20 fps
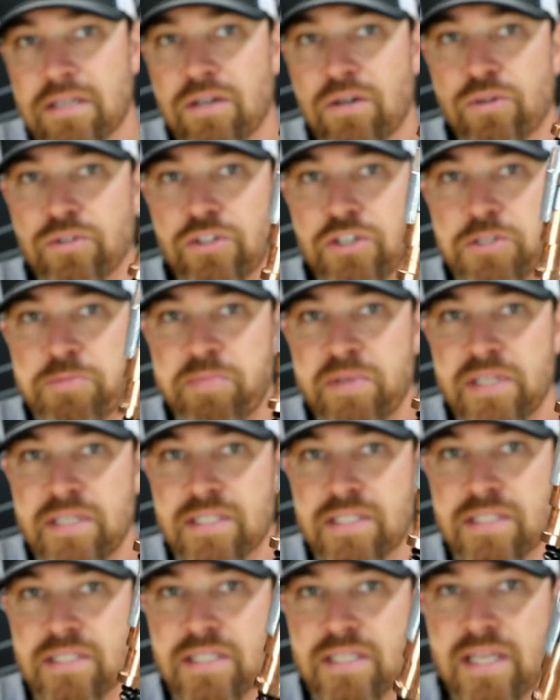gonna hold those
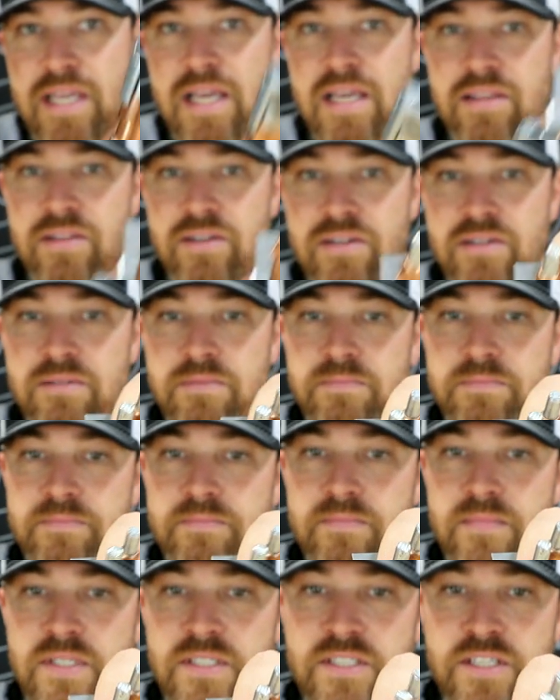pieces together
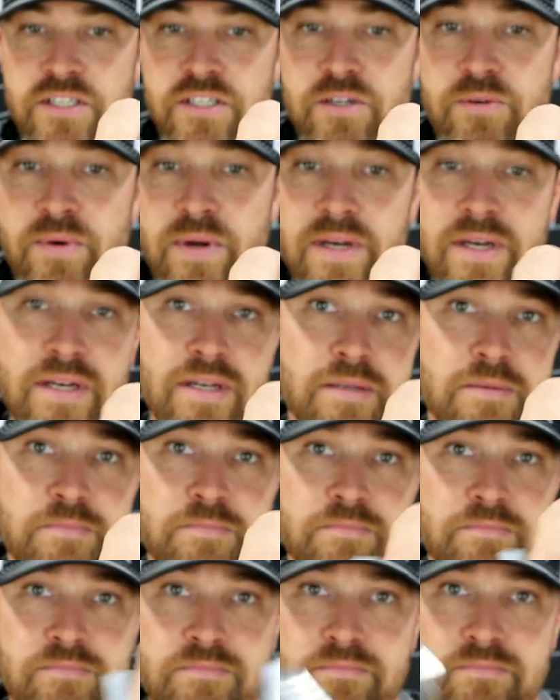until you're ready to
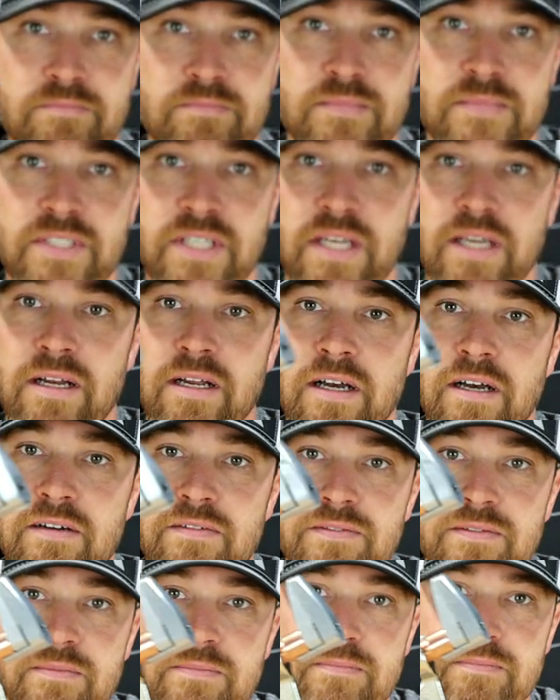take it
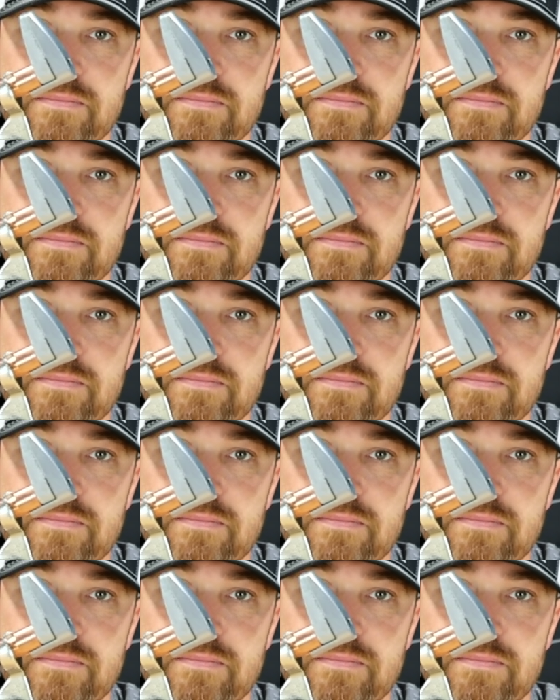off.